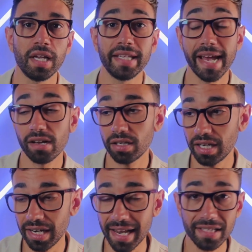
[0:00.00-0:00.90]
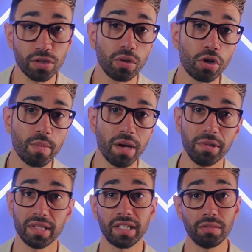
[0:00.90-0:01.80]
Now let's talk about
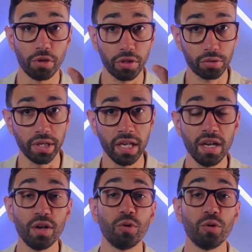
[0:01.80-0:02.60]
mistake number three,